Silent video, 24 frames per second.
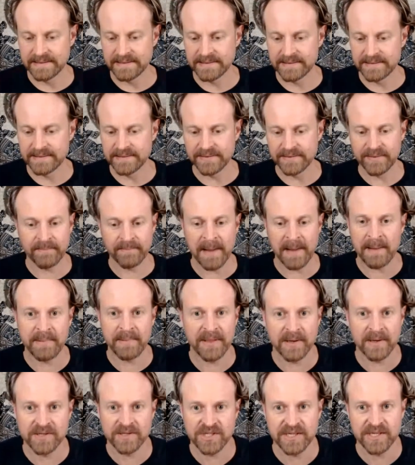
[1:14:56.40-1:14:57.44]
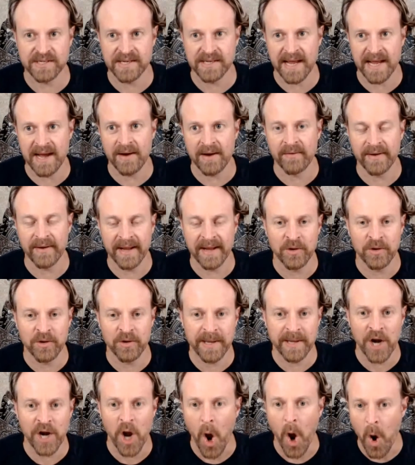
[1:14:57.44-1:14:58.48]
maybe they'll sit down and there'll be
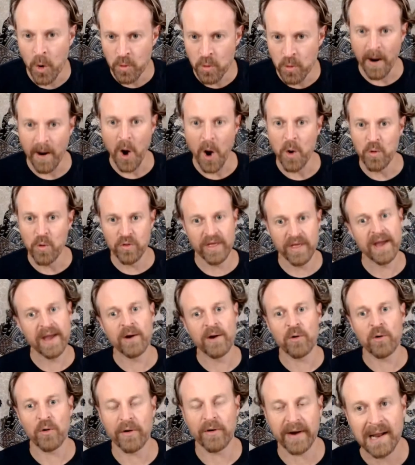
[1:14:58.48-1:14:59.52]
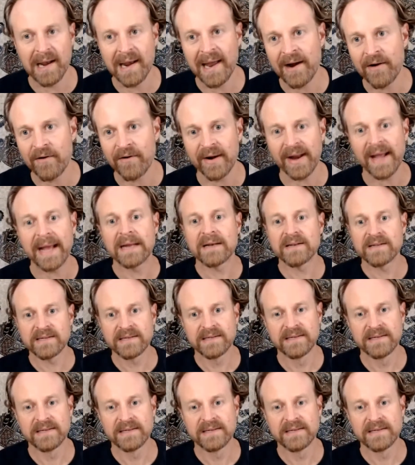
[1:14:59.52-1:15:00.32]
an oboe there or a clarinet,